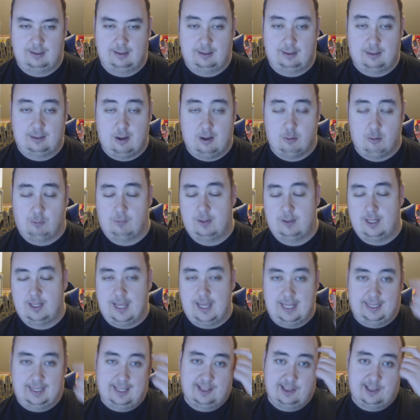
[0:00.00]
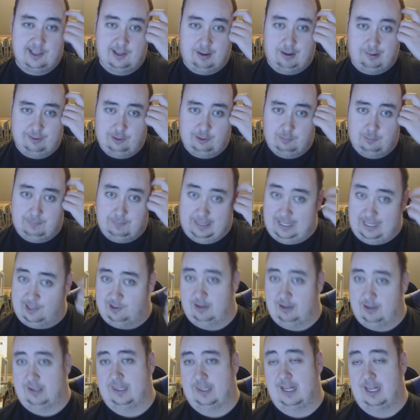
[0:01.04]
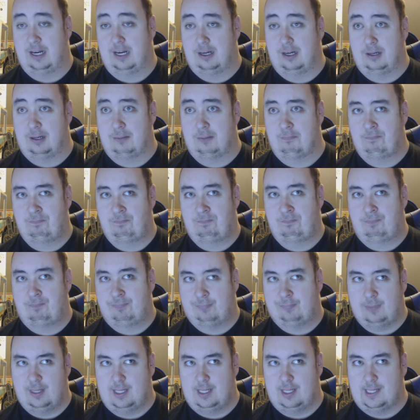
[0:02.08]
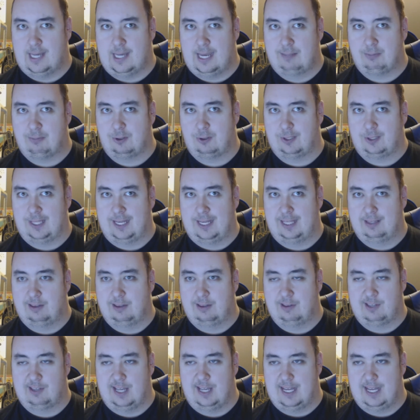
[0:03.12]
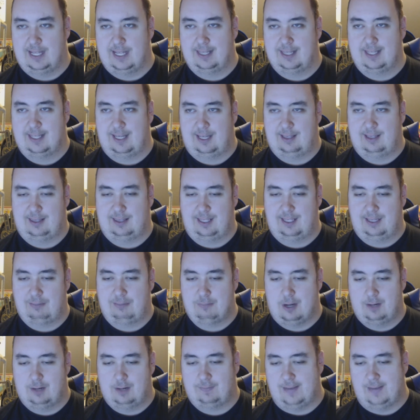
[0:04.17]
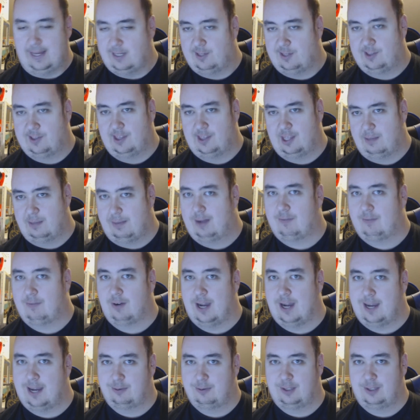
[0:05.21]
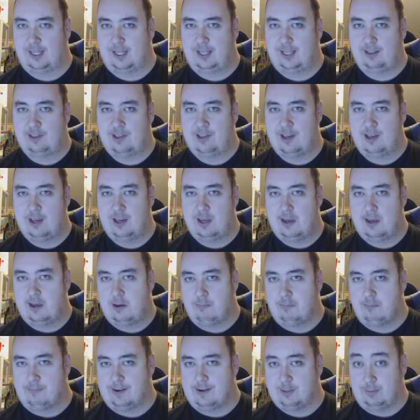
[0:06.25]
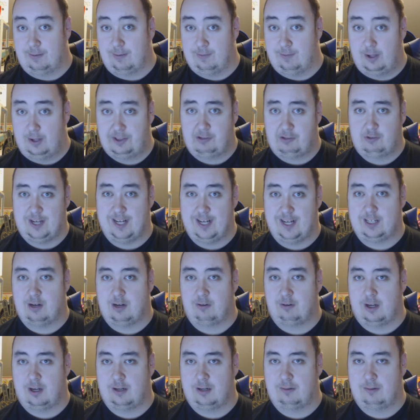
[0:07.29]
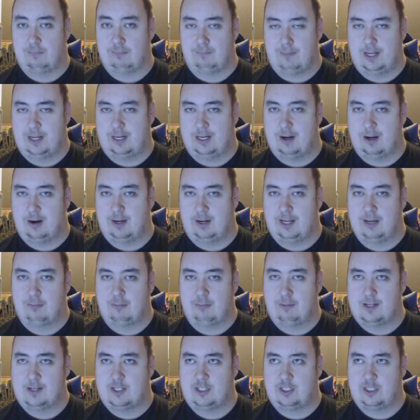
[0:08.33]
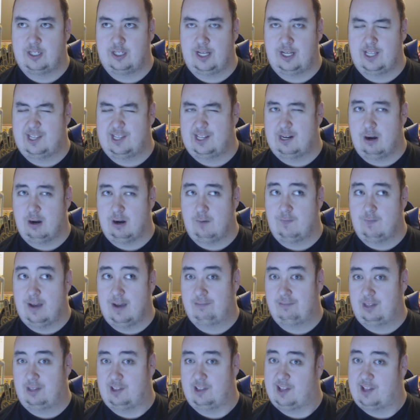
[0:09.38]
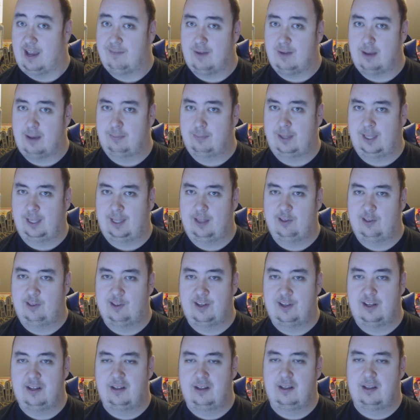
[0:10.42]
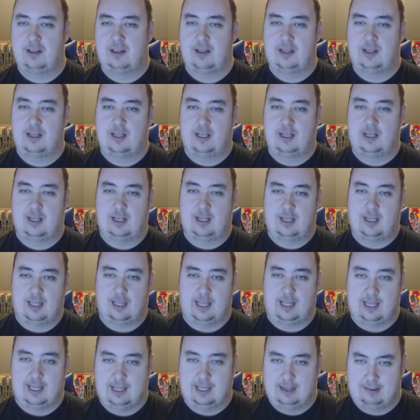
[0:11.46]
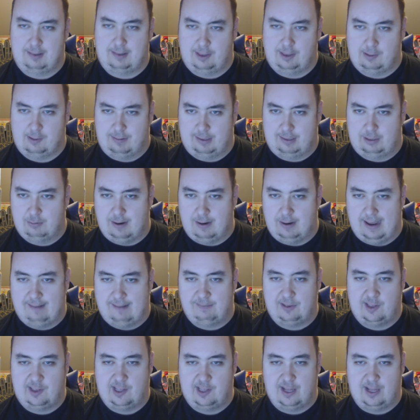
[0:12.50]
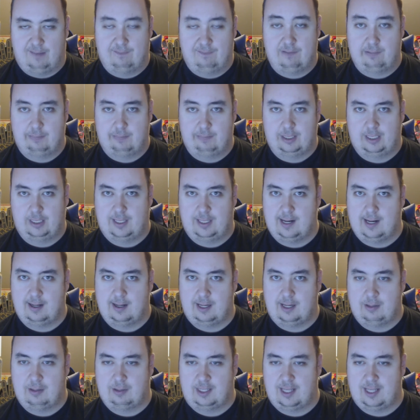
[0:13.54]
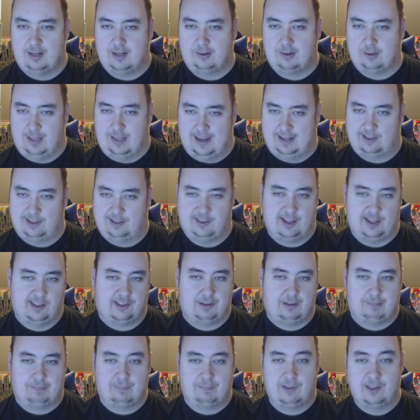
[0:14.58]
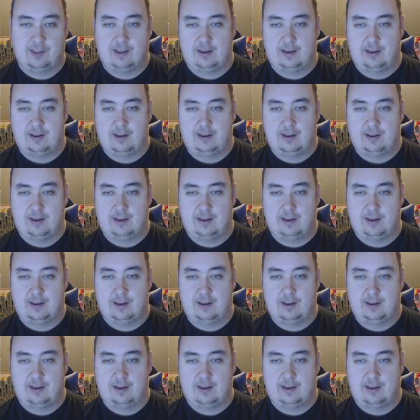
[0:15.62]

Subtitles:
Oh, and this is also based on their hyperlanes, the modifications that they made for hyperlanes, which we've also checked out on Midgardia, which is in our 5e sci-fi playlist. So I do have some familiarity with the underlying systems.